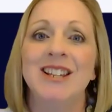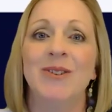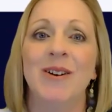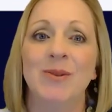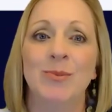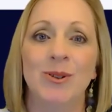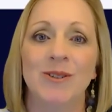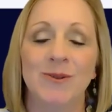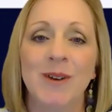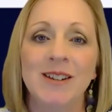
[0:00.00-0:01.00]
You have the
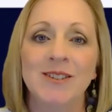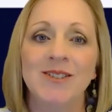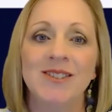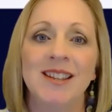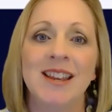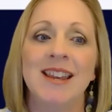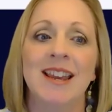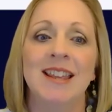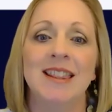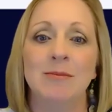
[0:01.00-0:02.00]
board of directors
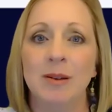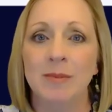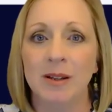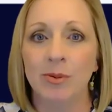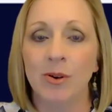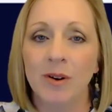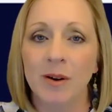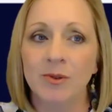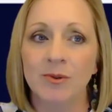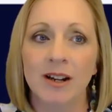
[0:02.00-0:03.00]
and then maybe a
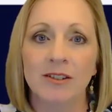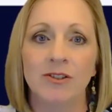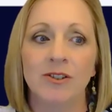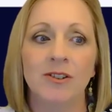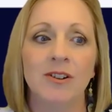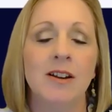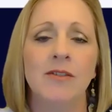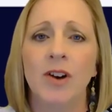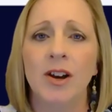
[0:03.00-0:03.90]
program director,